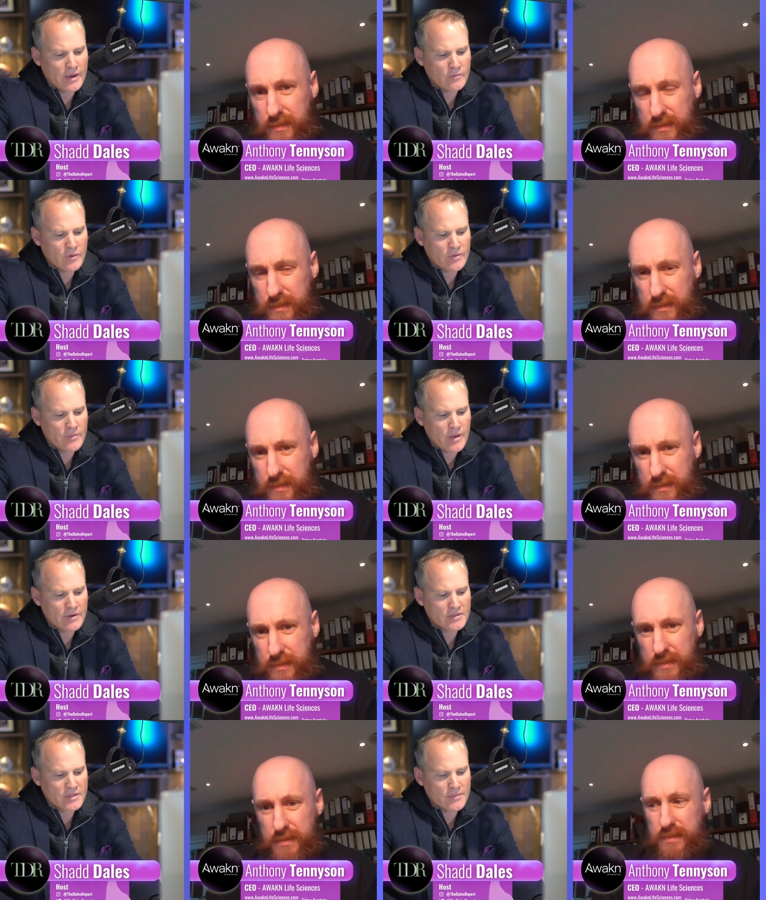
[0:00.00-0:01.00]
Speaker 1: with the amount
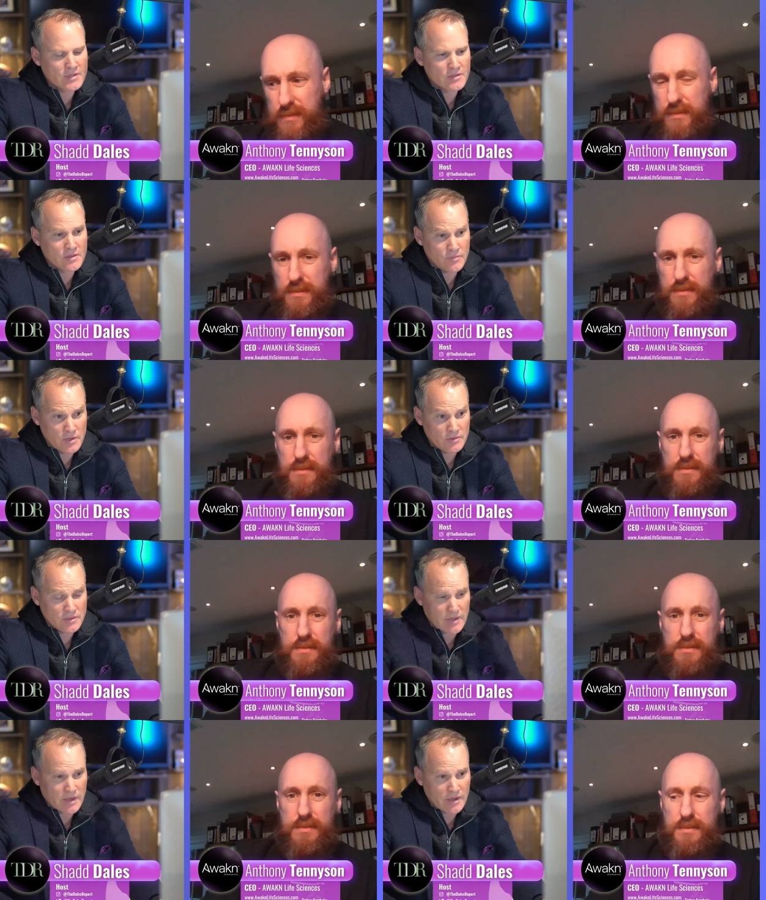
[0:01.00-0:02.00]
of substance abuse
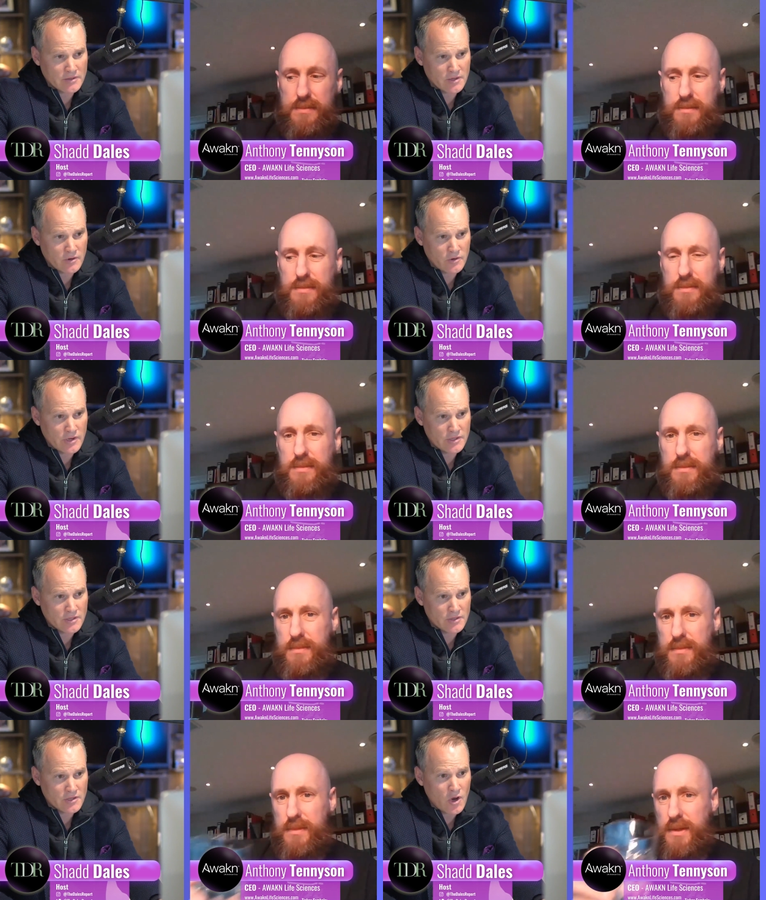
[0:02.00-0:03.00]
that has increased
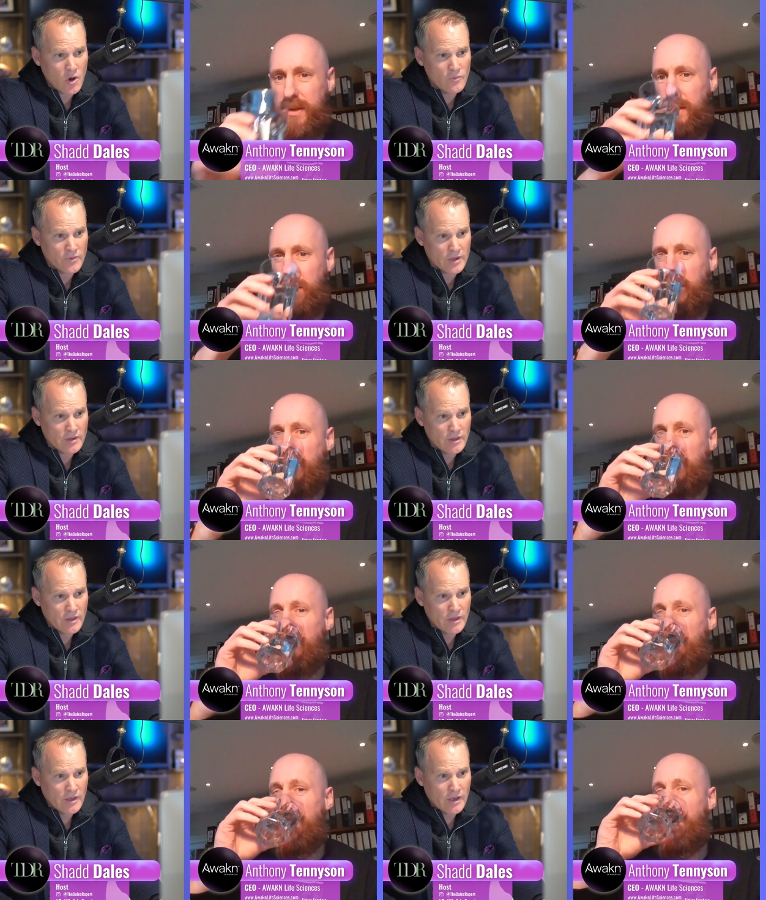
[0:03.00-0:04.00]
since COVID,
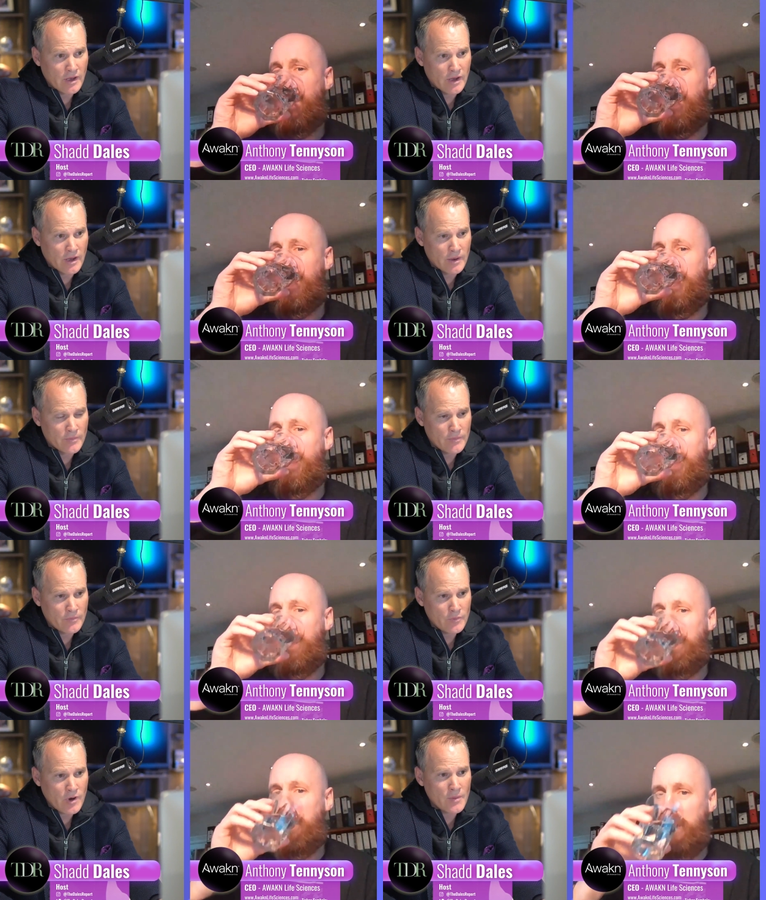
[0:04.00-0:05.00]
um,
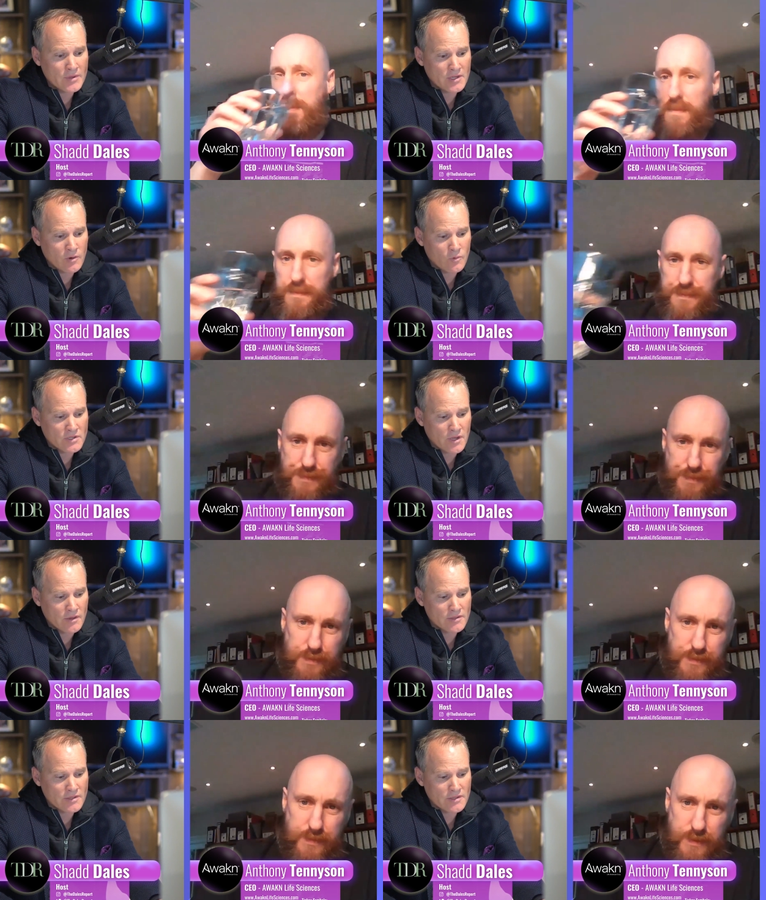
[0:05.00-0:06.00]
promising
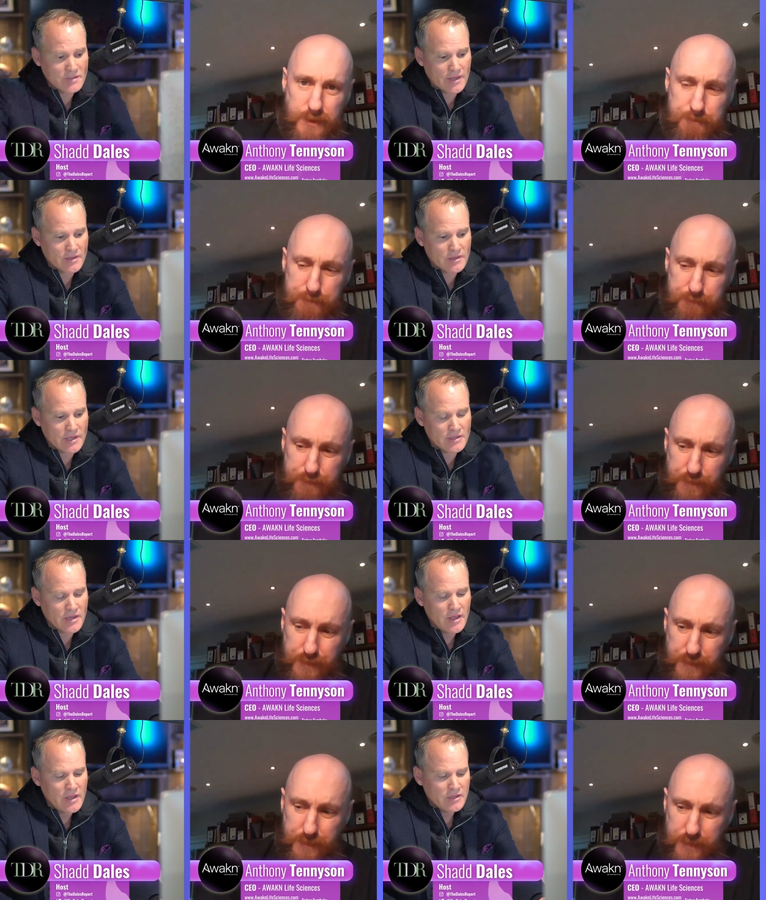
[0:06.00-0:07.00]
results to say the least.
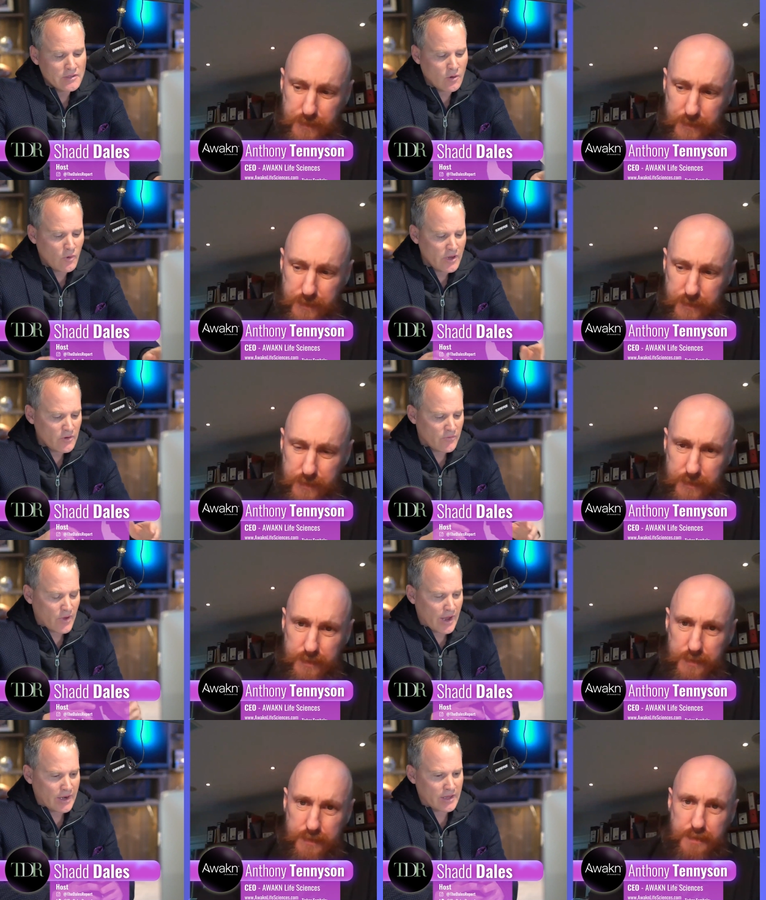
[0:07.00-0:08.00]
So, what you're
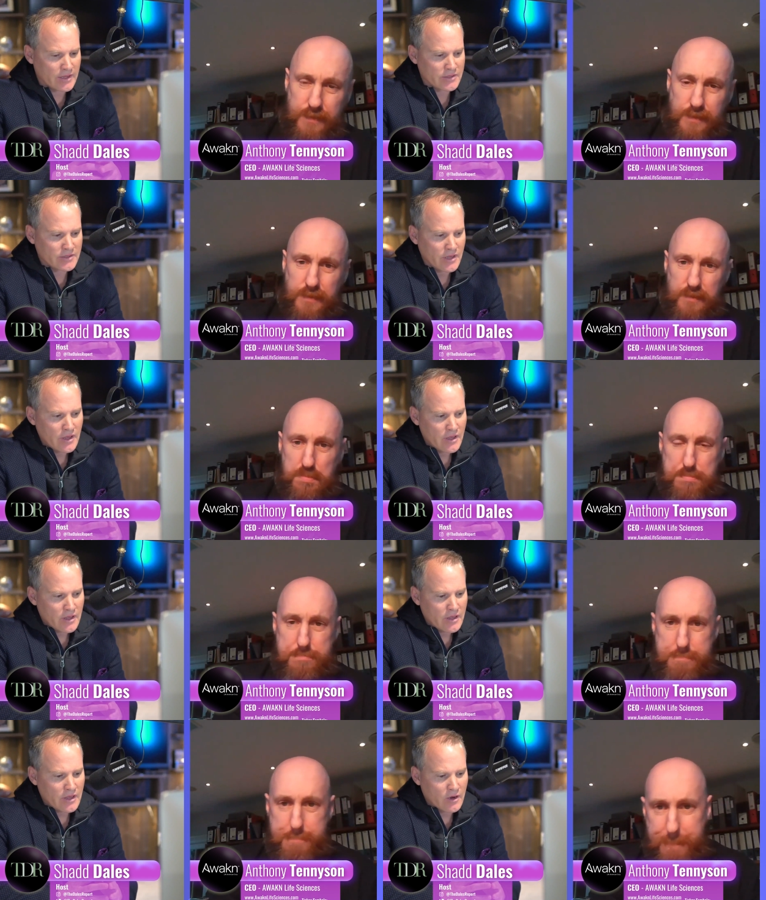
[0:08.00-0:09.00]
finding is,
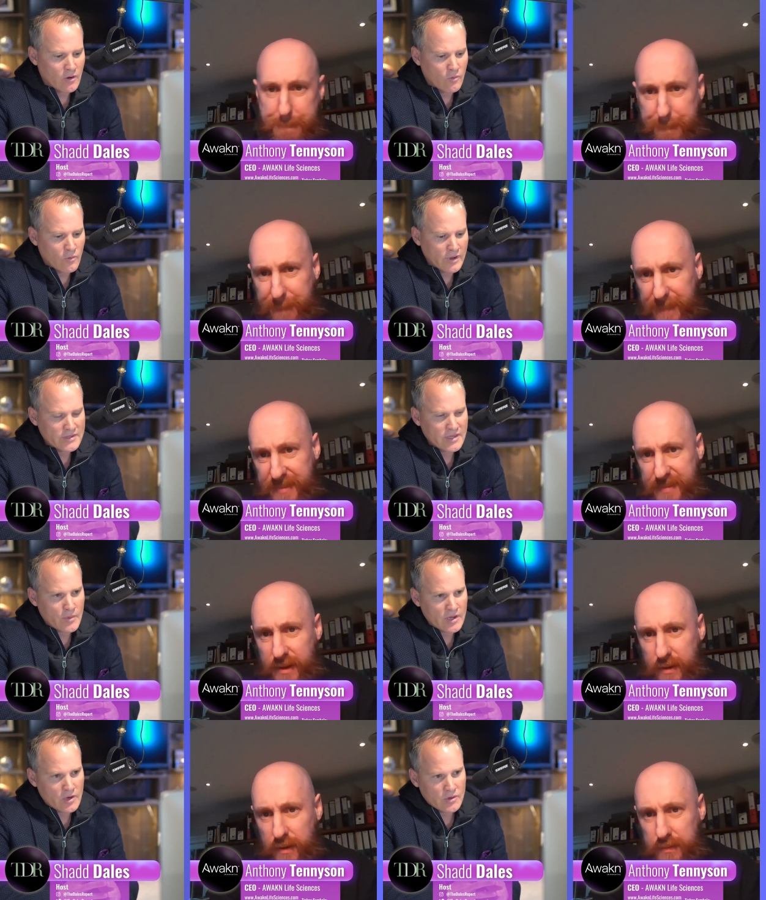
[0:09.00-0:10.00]
you know, once
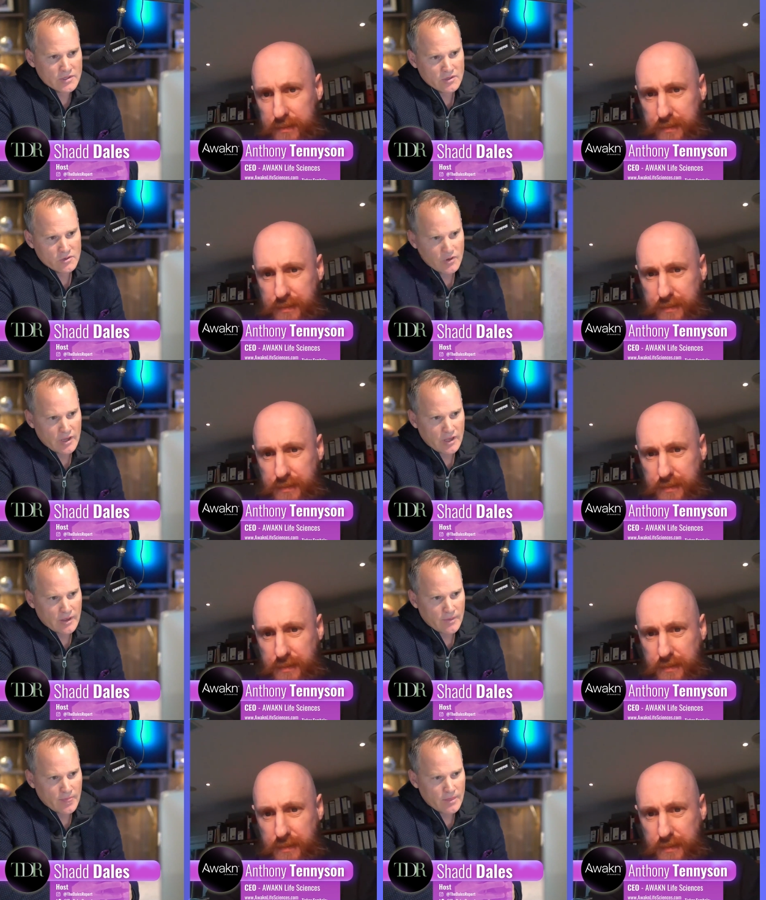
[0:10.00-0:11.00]
somebody quits the
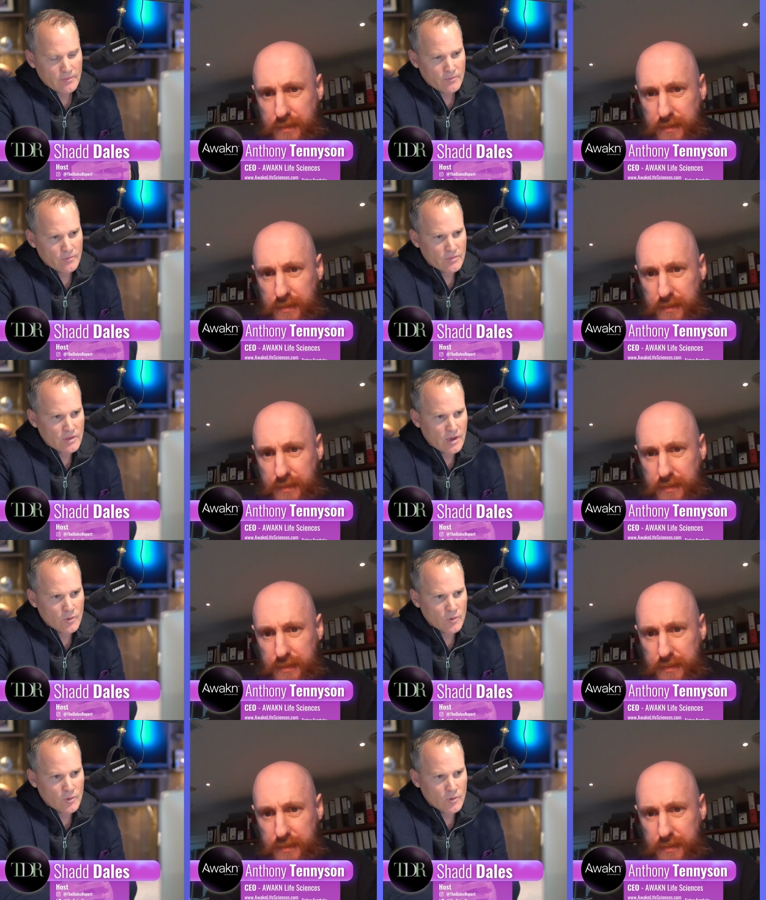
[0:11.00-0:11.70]
drinking, the number